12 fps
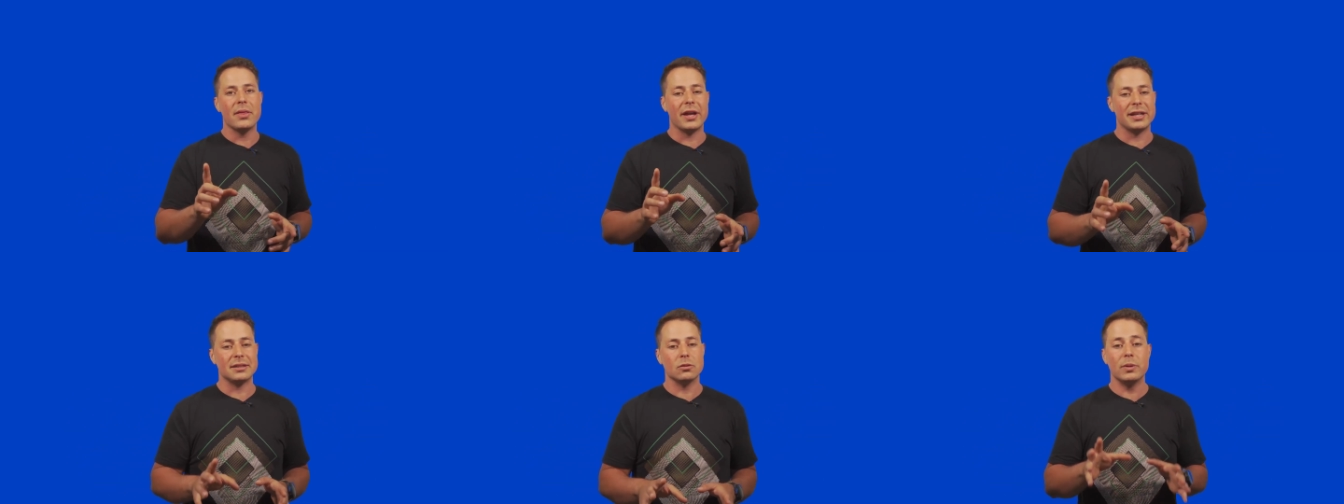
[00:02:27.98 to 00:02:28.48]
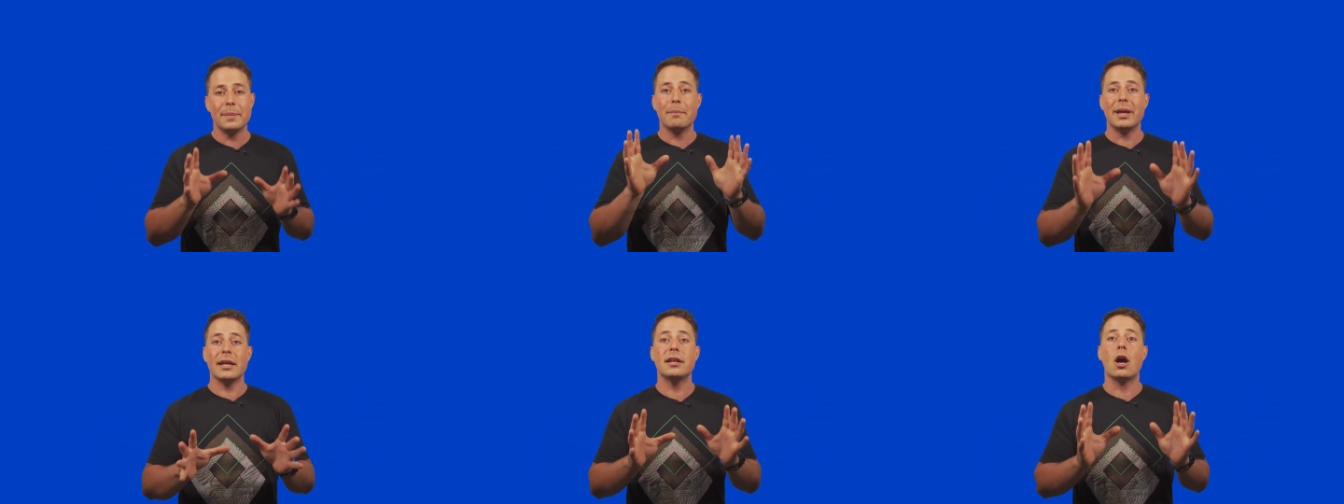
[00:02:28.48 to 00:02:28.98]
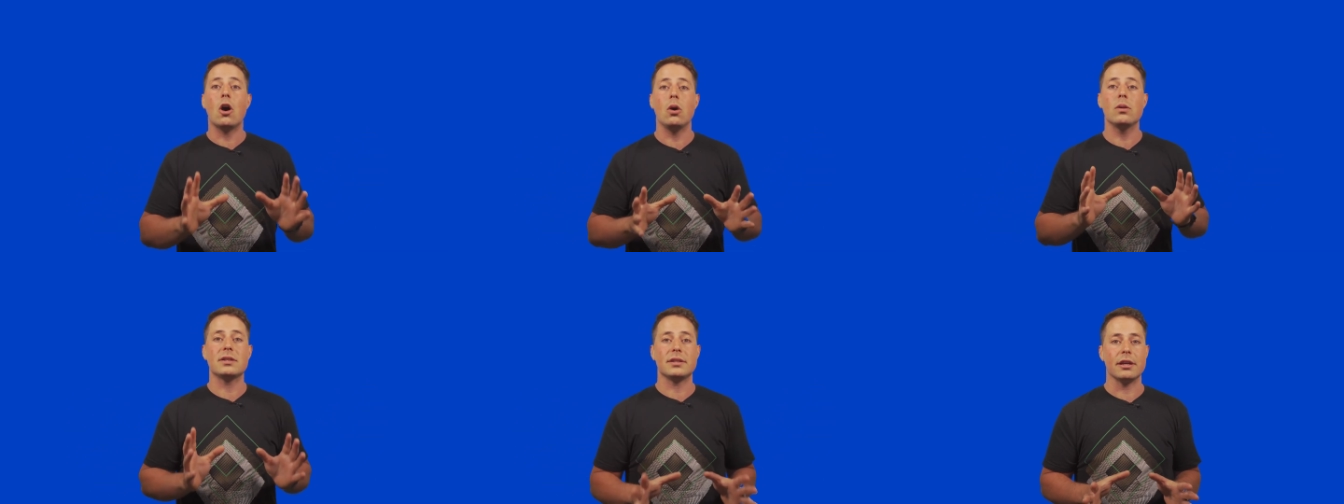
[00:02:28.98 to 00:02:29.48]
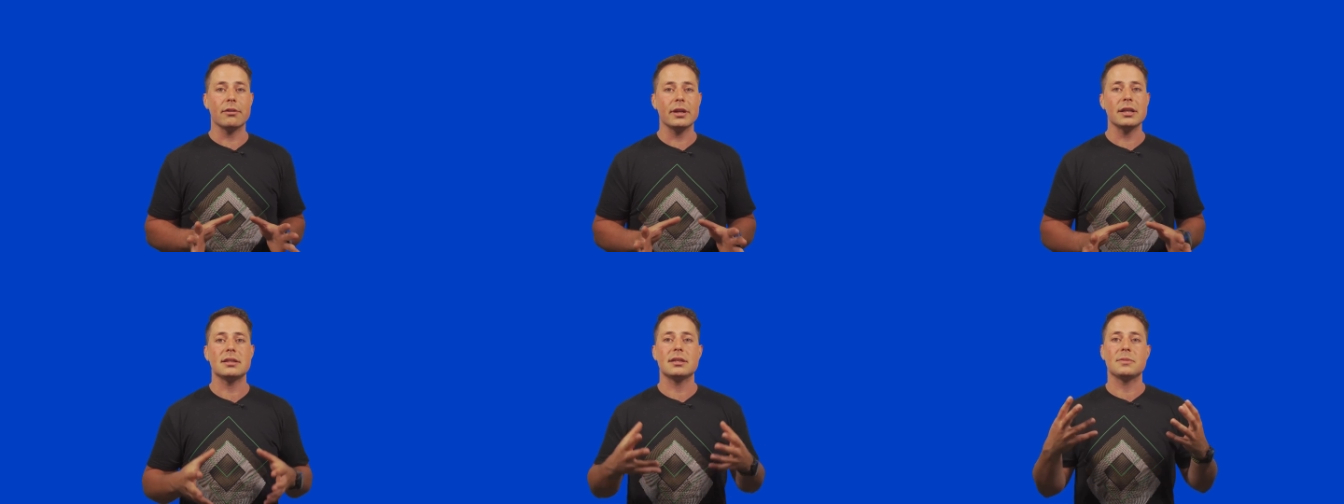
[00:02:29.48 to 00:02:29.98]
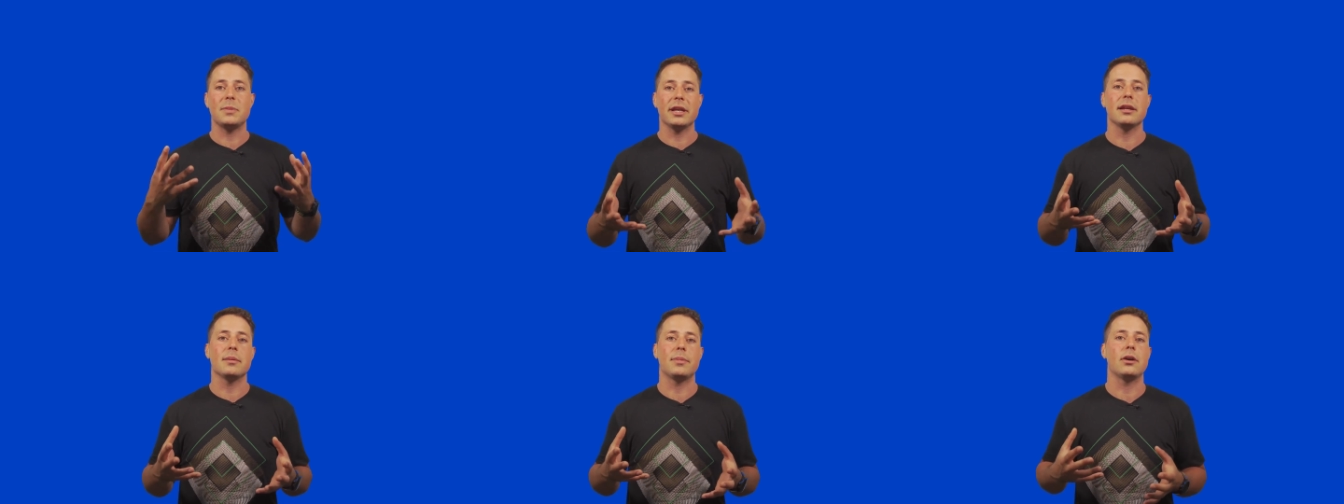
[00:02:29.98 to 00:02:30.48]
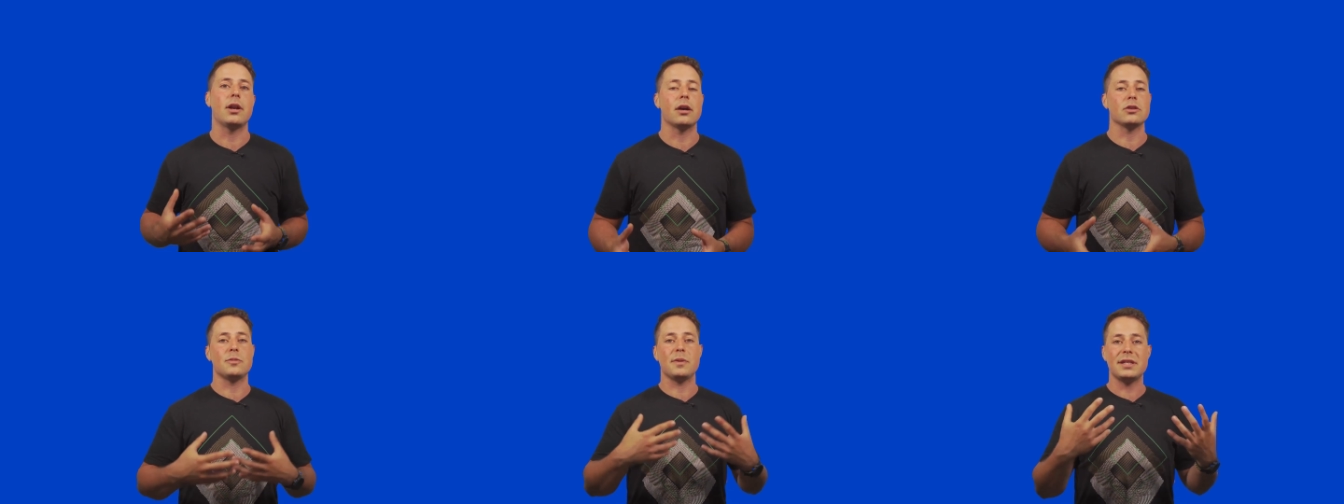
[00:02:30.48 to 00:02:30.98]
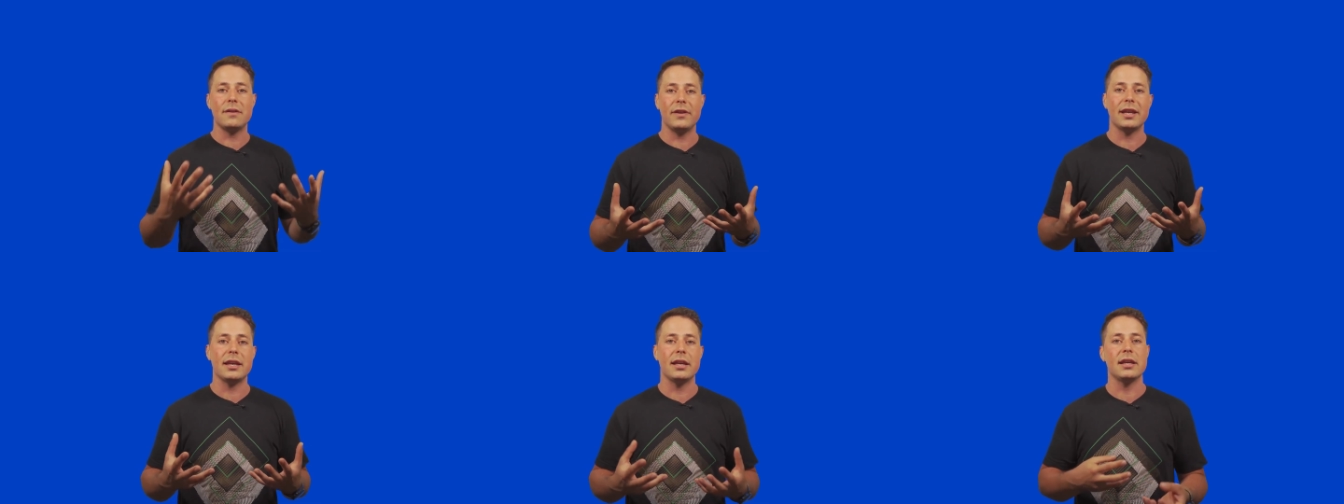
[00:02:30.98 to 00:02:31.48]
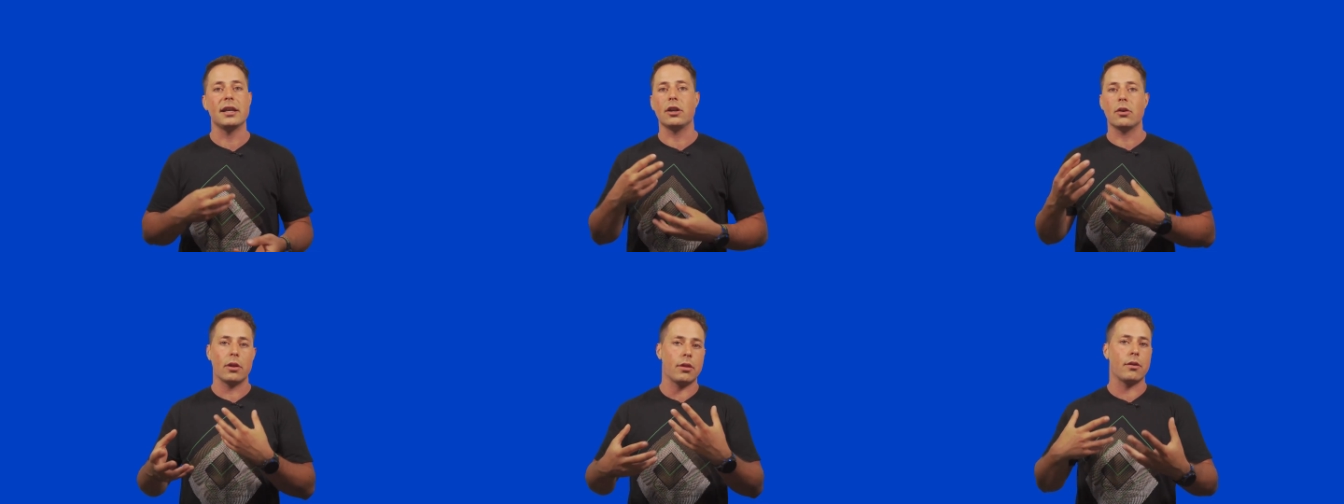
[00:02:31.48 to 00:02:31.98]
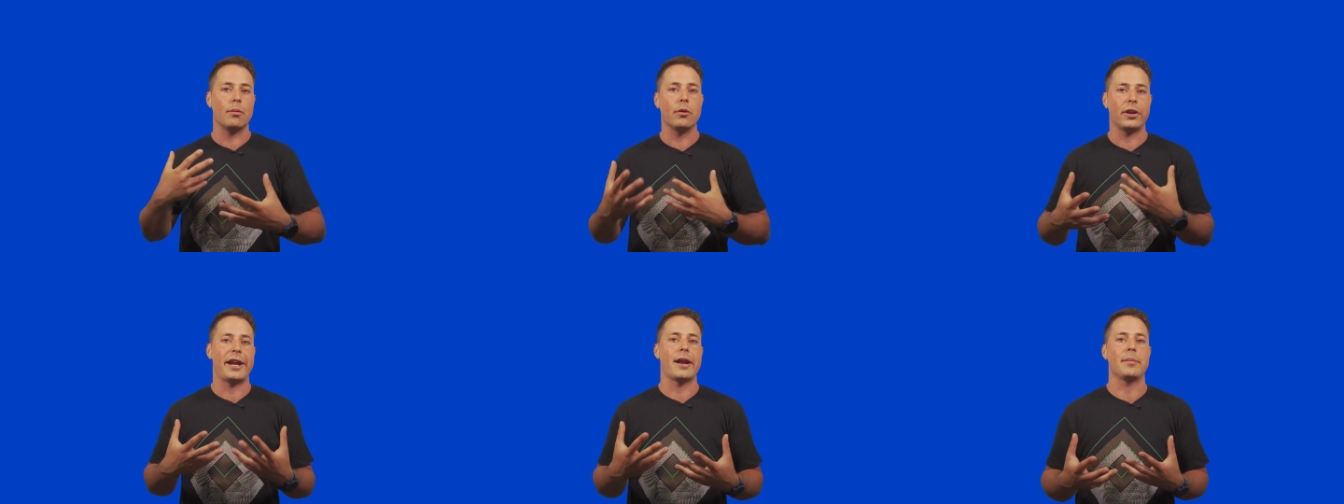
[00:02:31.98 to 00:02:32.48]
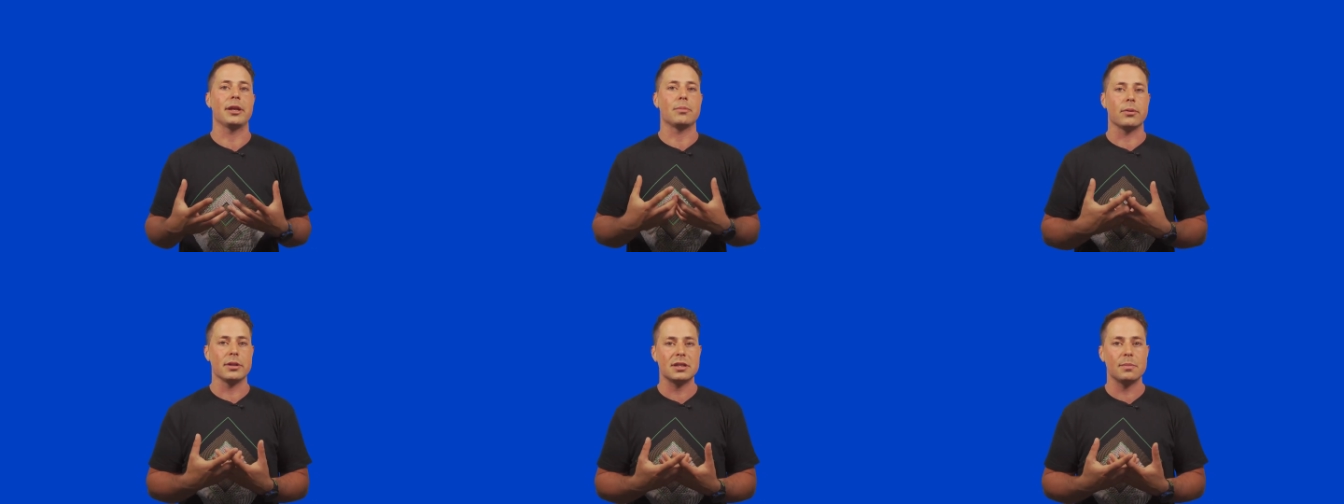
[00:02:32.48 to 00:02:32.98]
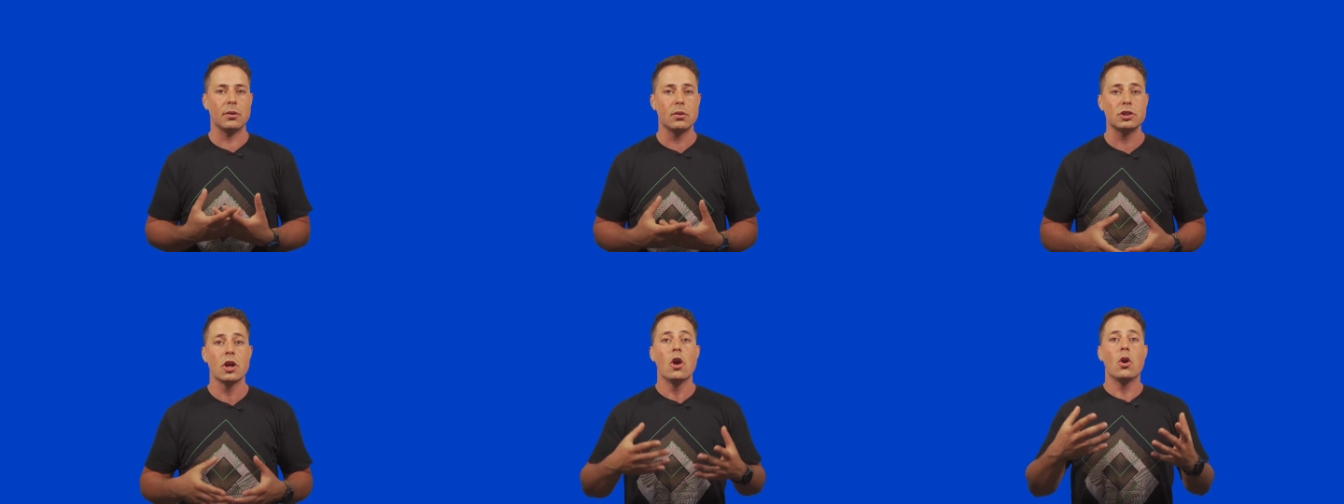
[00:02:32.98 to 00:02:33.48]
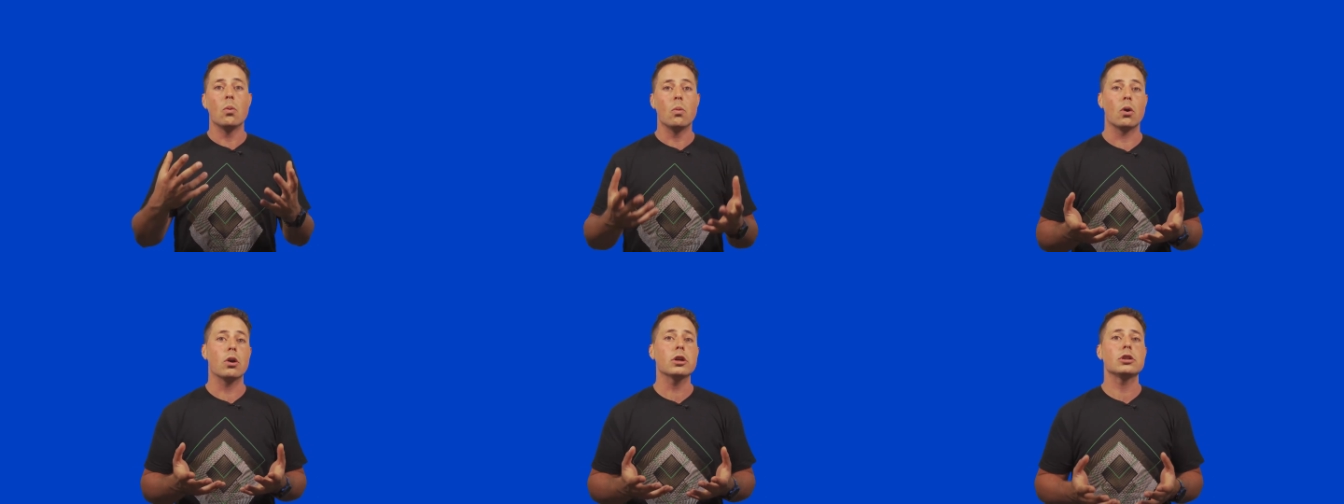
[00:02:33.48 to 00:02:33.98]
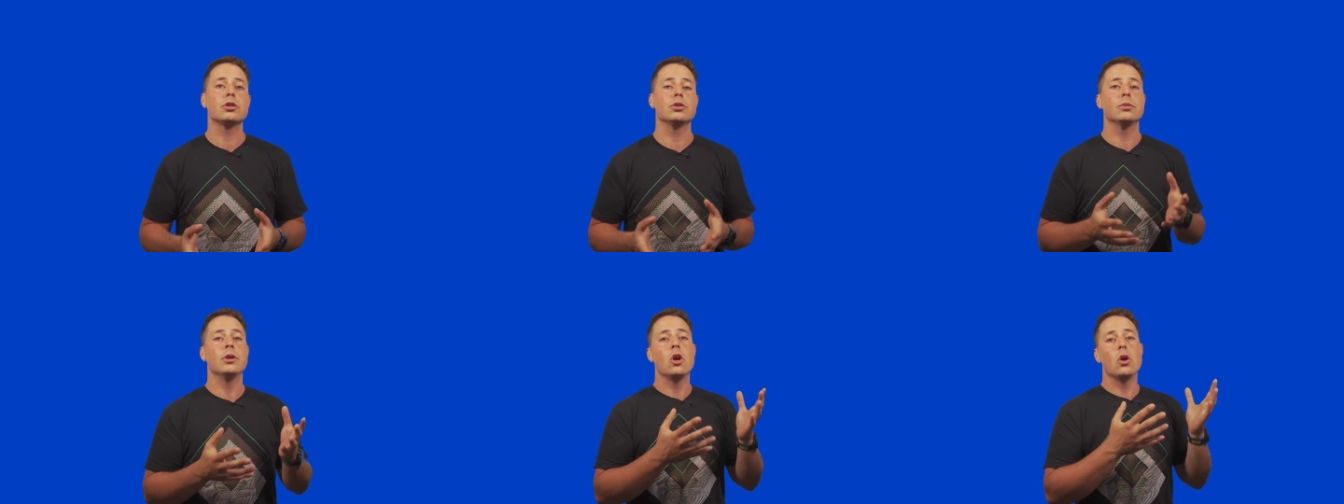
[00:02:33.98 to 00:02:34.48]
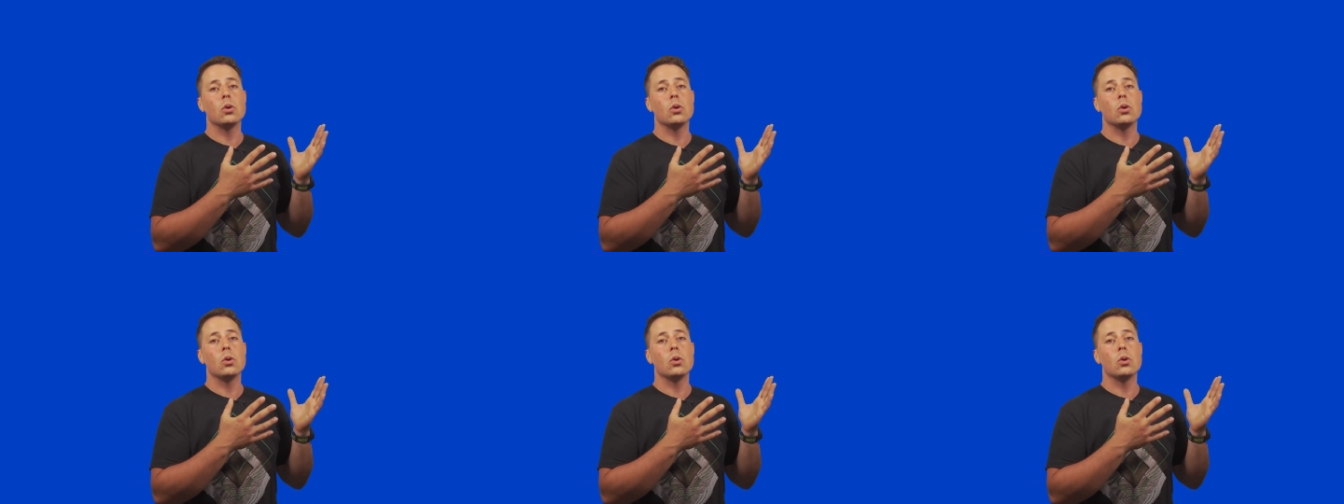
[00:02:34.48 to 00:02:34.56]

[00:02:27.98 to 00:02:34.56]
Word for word: that we made a whole series speaking about how specific heat and other thermodynamic principles work to